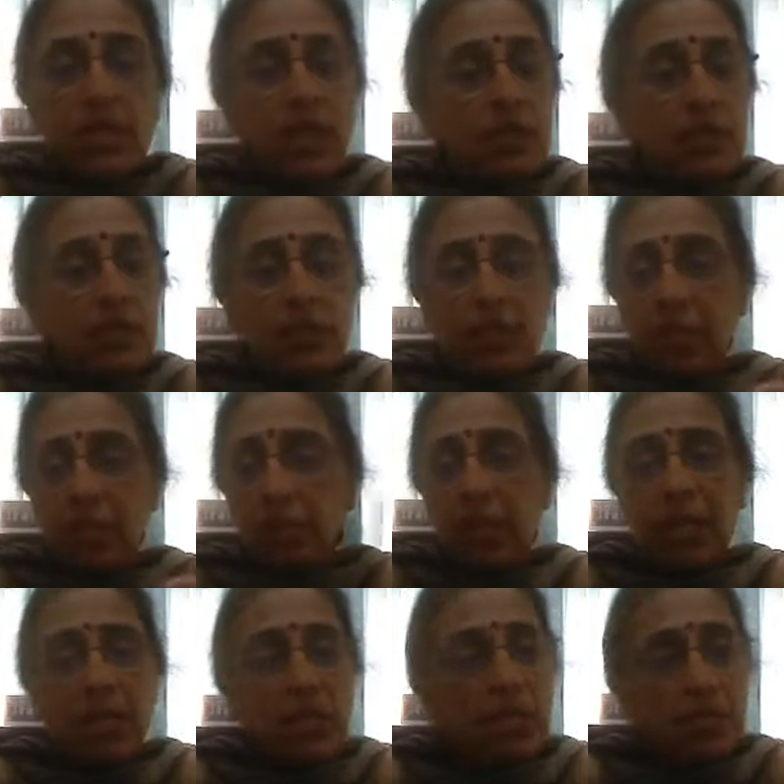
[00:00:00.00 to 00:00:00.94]
and the
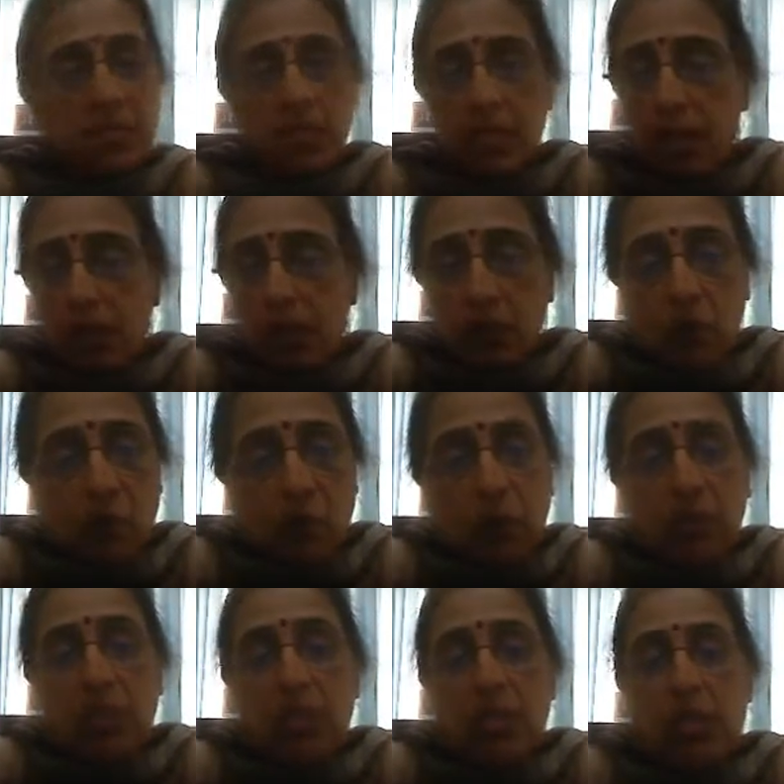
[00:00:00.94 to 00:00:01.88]
remainings, they are
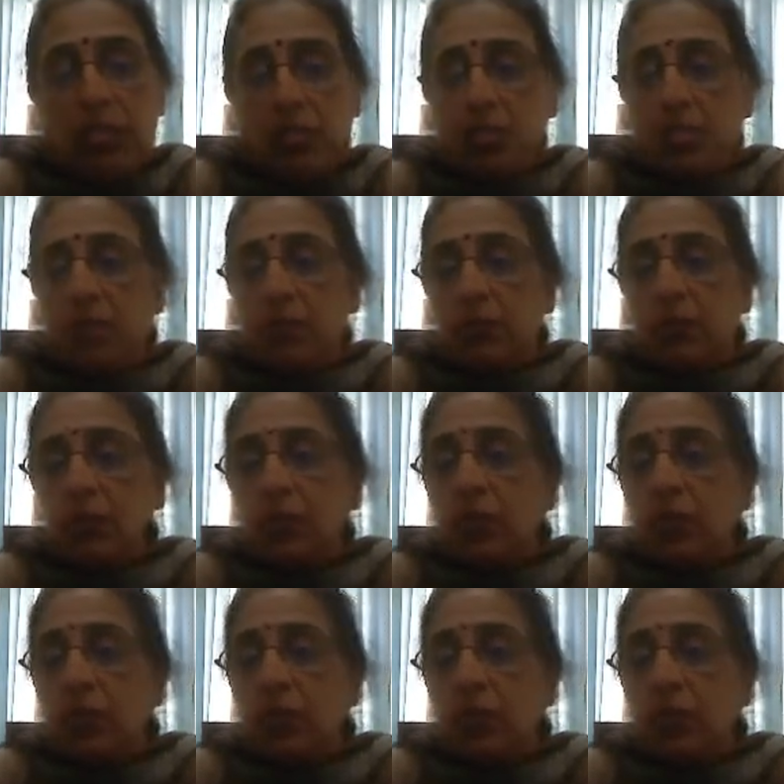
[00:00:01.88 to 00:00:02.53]
all 0.